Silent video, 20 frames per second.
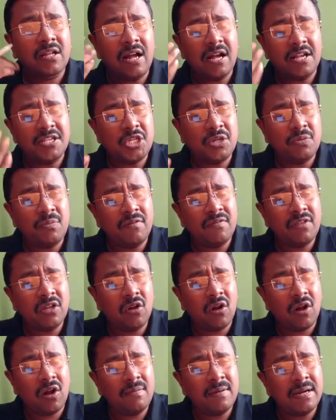carcinoma of the
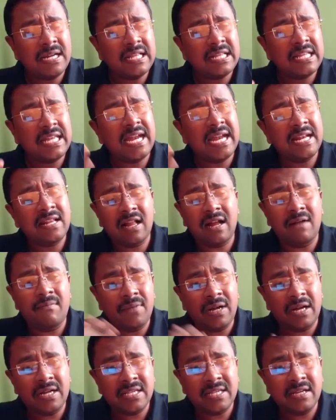gallbladder can
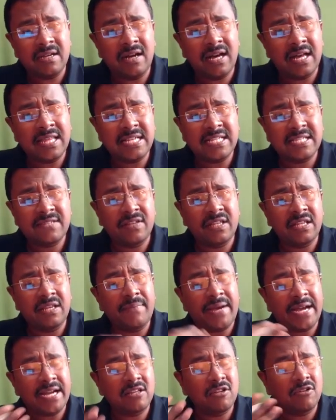arise in the
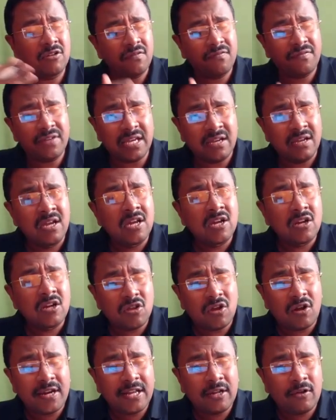background of a
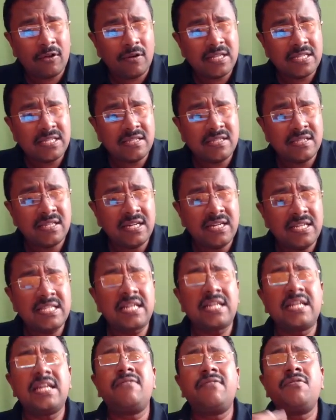chronic cholecystitis,
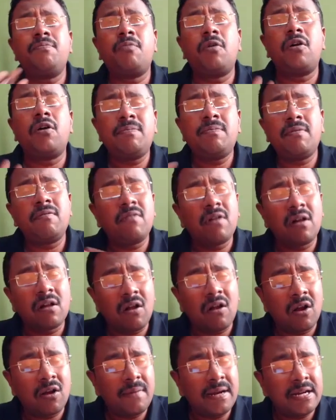and even polyp of the
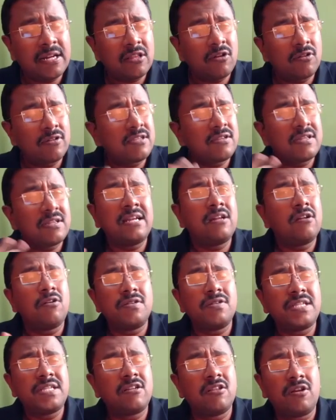gallbladder also can
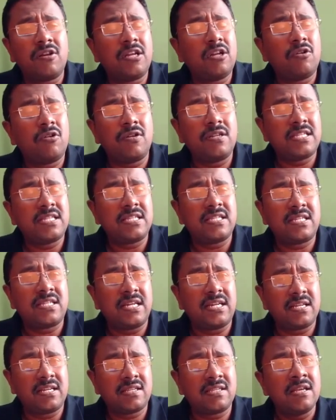cause a chronic
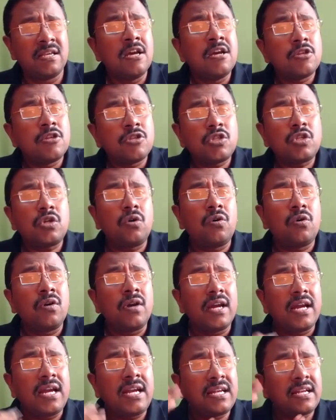cholecystitis.
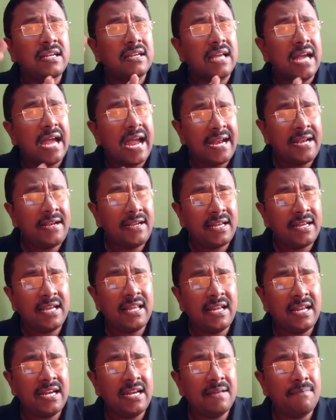So it
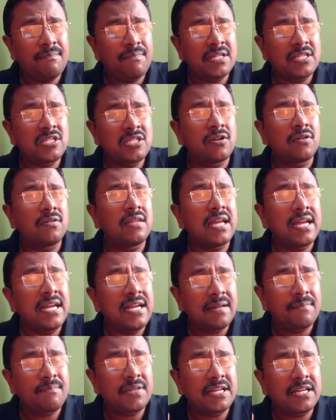entirely depends on the
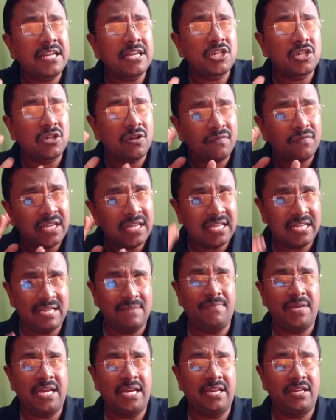interpretation of the
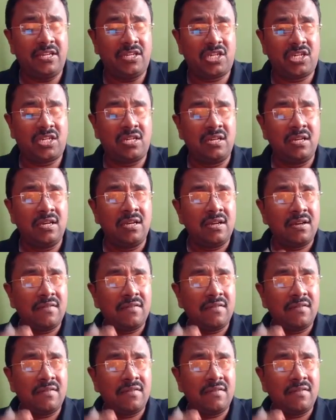image.